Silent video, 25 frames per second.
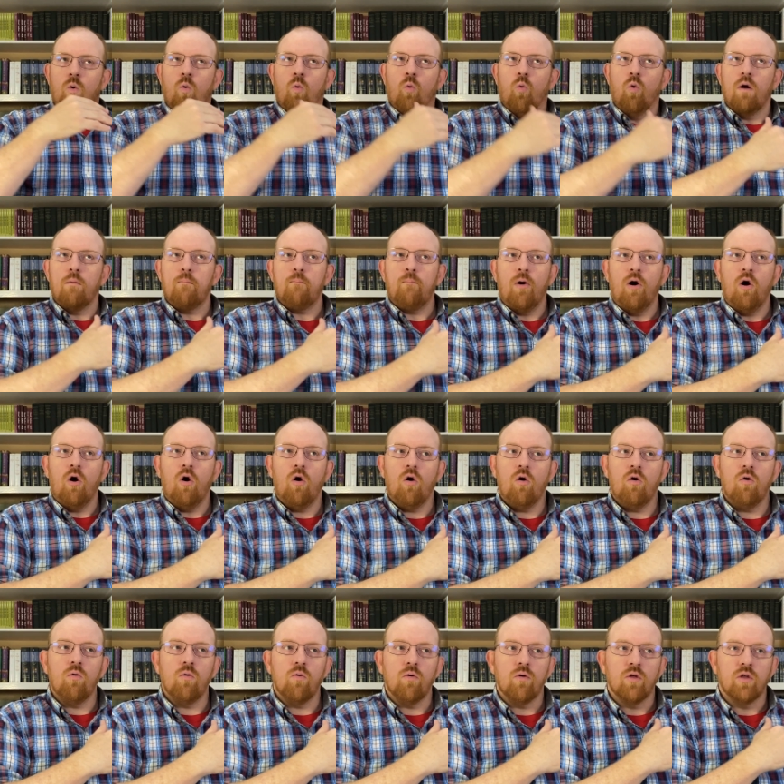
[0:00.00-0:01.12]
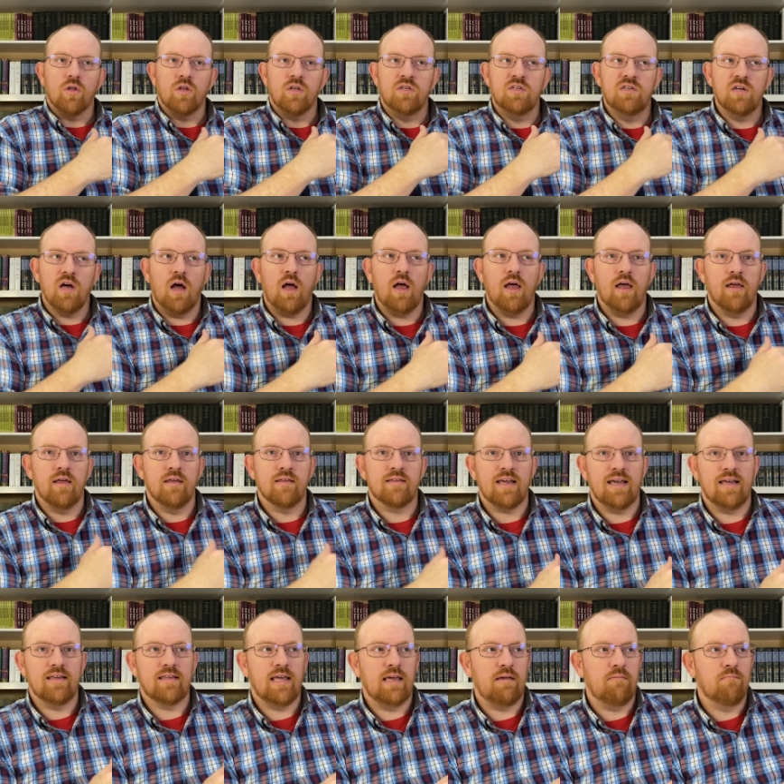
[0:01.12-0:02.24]
what Paul does
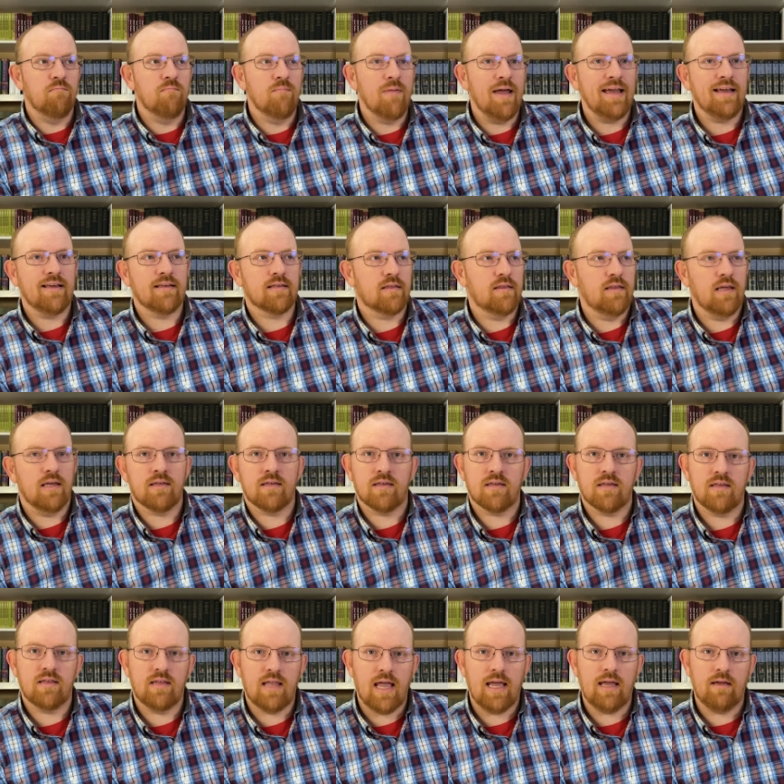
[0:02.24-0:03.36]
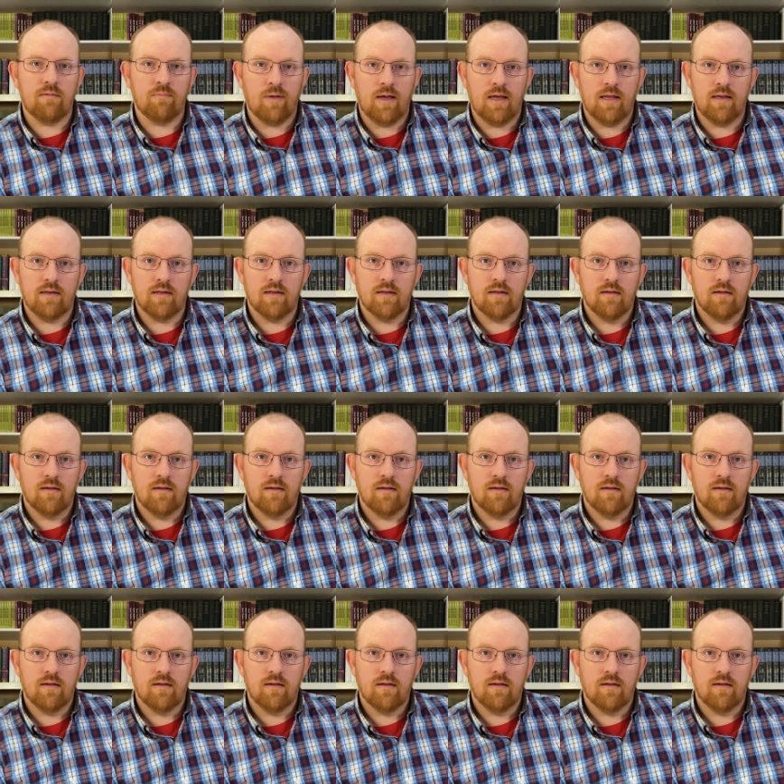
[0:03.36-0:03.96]
is he makes this statement